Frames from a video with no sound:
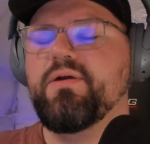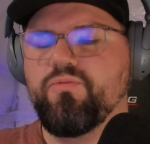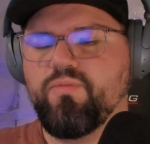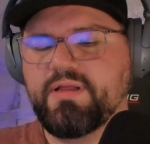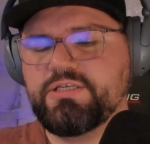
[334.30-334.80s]

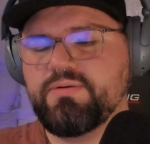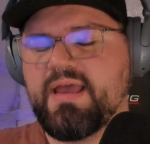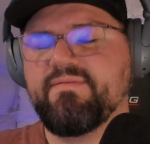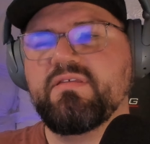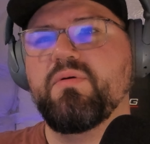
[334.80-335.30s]
Once you
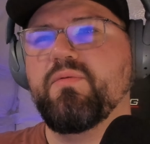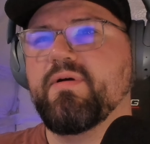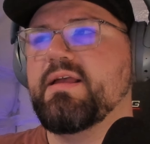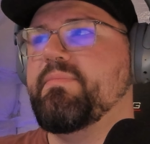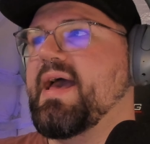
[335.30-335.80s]
have the
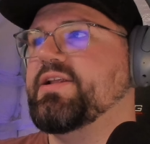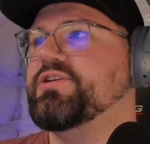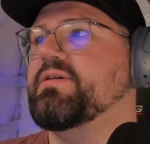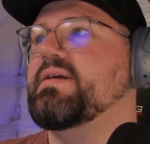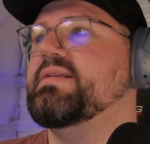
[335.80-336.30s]
Memoria
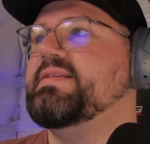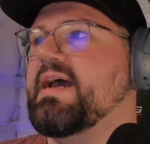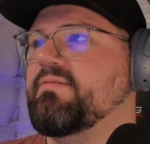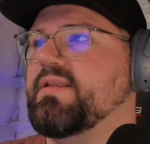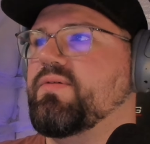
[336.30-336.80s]
Patcher
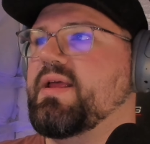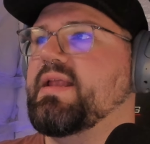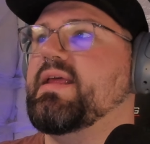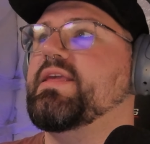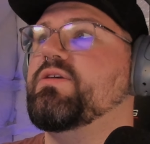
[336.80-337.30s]

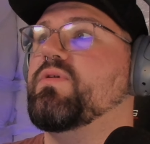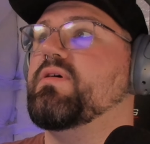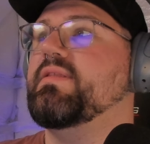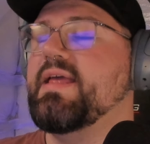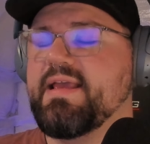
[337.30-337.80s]
downloaded, you will
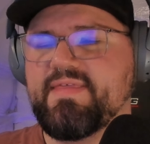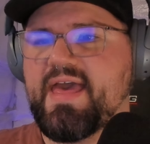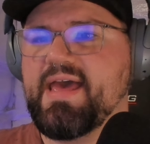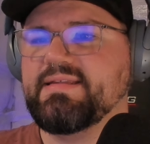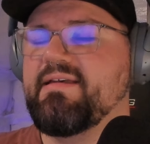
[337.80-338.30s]
click
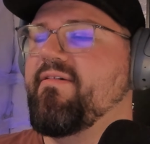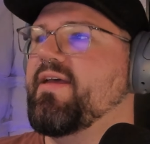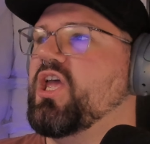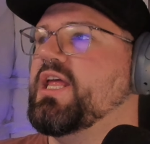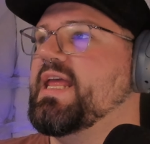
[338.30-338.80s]
that
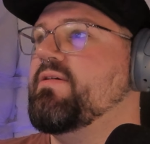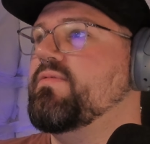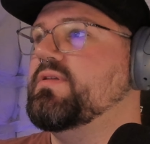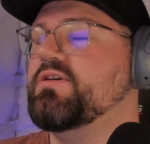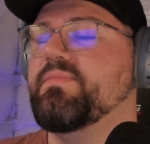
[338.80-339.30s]
and it
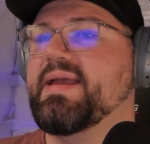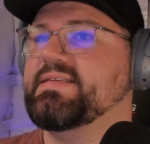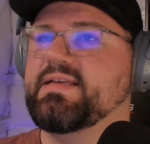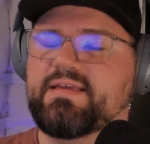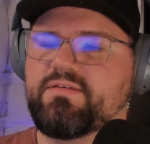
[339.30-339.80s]
will do
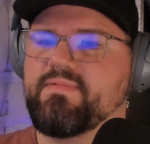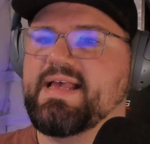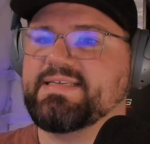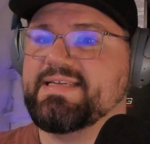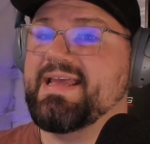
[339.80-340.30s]
basically the
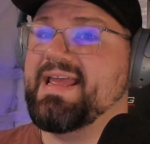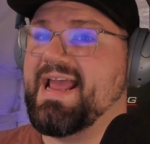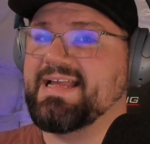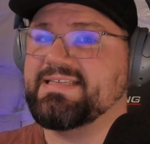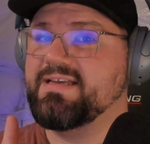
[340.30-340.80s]
rest.
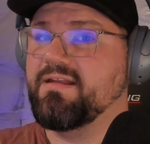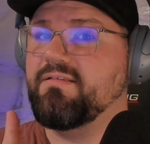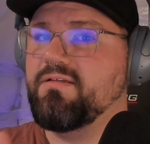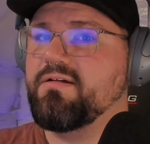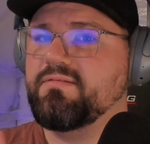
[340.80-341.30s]
It's going to
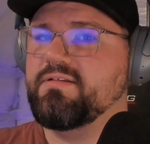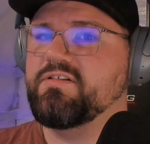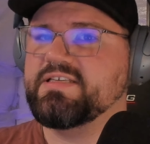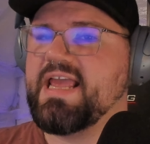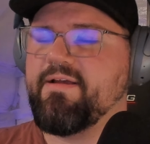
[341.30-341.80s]
look a
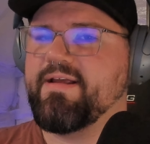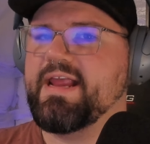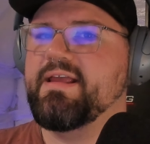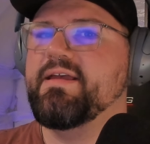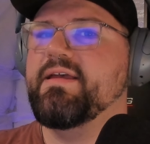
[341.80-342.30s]
little
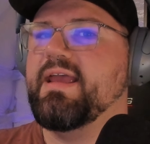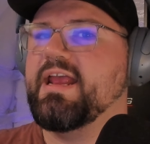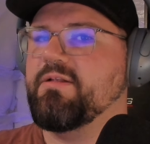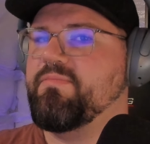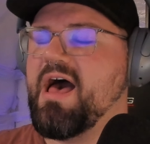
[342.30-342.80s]
scary.
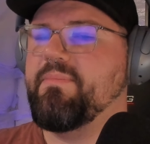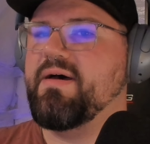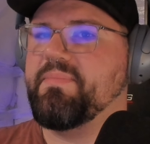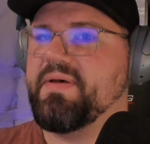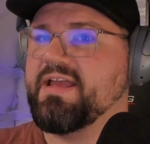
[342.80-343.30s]
It'll pop
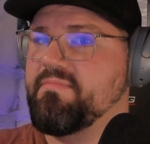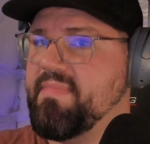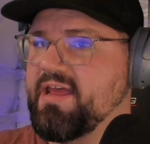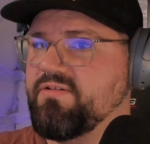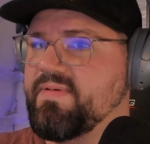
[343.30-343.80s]
up a
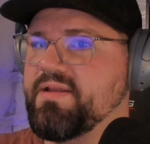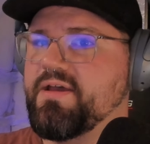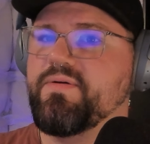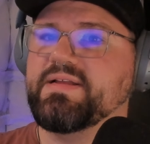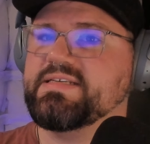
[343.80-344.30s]
command
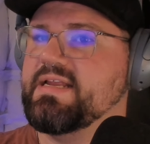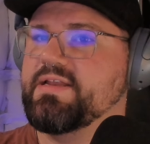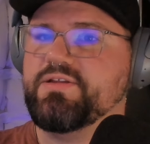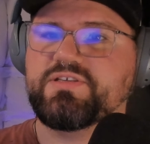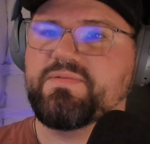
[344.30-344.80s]
window. It's going
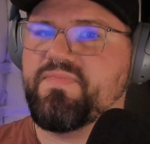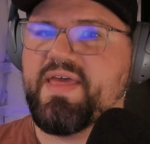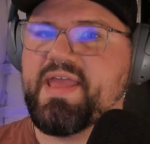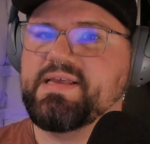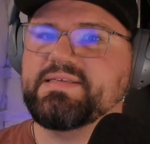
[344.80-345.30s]
to do some
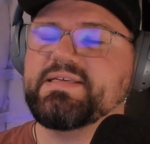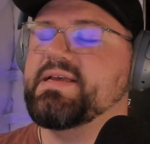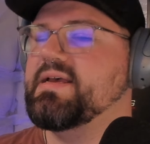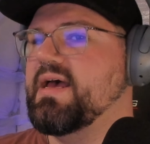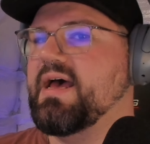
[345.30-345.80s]
things.
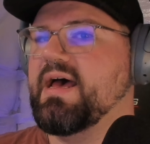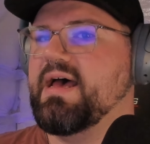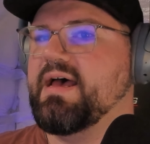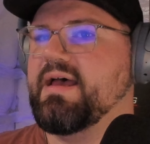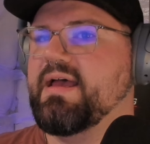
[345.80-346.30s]

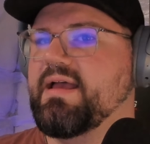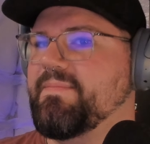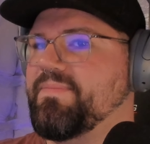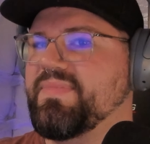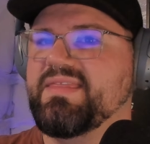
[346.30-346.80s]

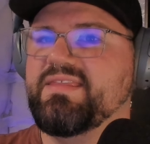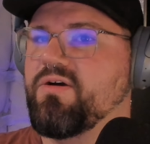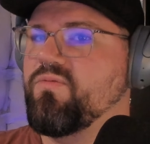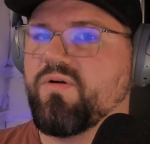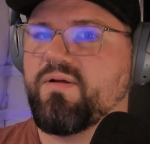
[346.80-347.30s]

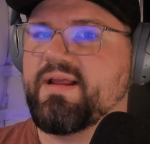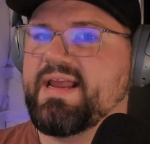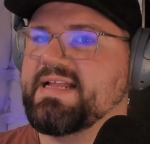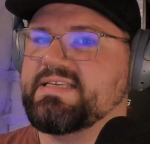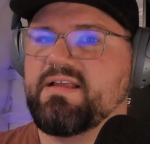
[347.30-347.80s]
Don't worry.
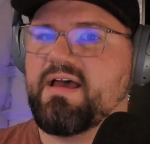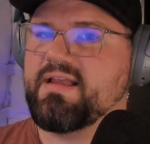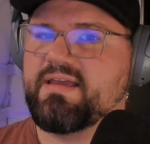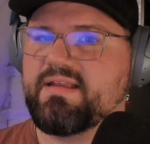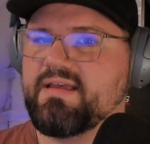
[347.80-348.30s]
It's
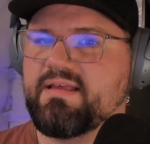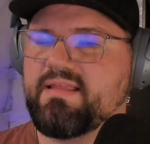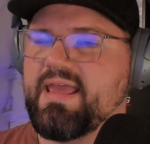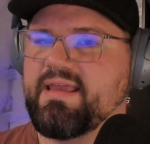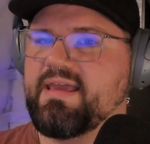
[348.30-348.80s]
not going to
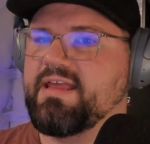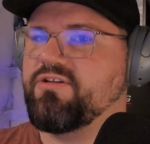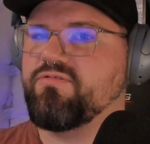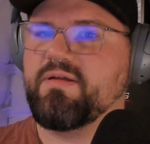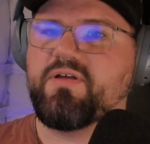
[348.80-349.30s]
like
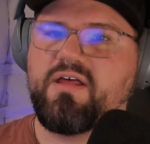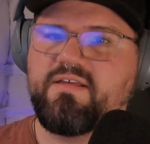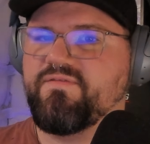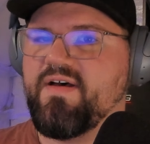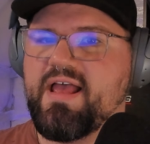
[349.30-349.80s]
encrypt
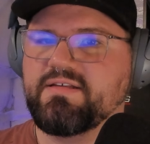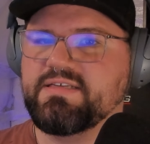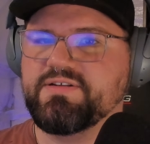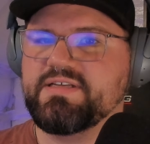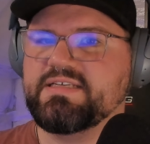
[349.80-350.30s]
all the
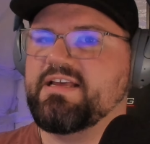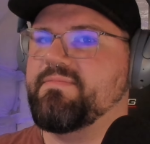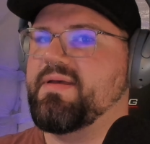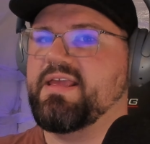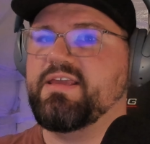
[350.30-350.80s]
files in your system.